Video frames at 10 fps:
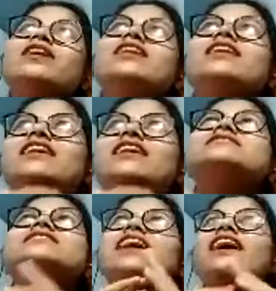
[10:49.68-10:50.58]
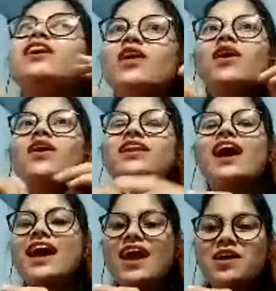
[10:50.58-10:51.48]
as thank God
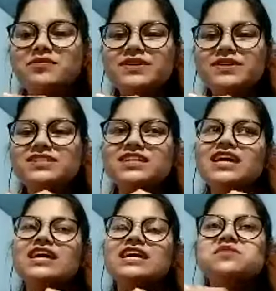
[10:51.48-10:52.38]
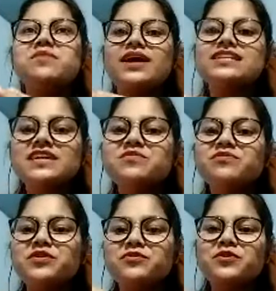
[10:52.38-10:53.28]
I haven't emailed him
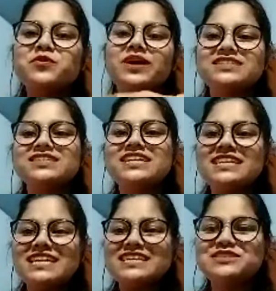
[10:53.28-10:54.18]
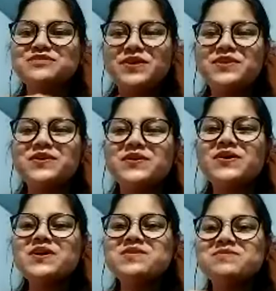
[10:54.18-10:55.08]
before watching this video,
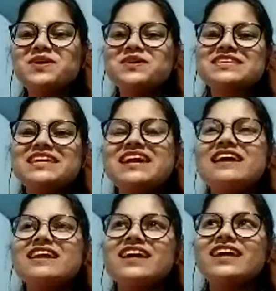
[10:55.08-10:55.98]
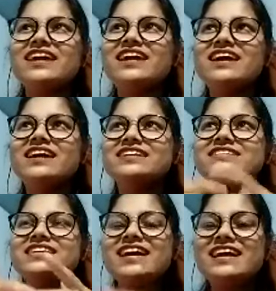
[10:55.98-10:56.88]
because here he
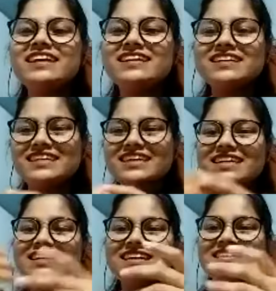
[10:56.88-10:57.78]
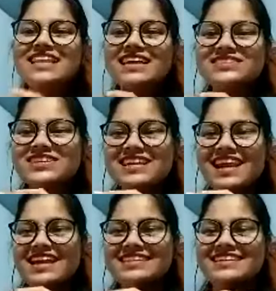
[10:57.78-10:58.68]
shared the selection
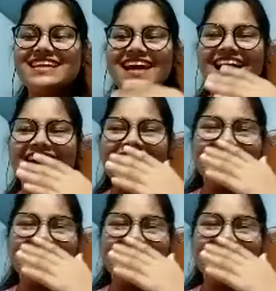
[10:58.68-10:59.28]
criteria.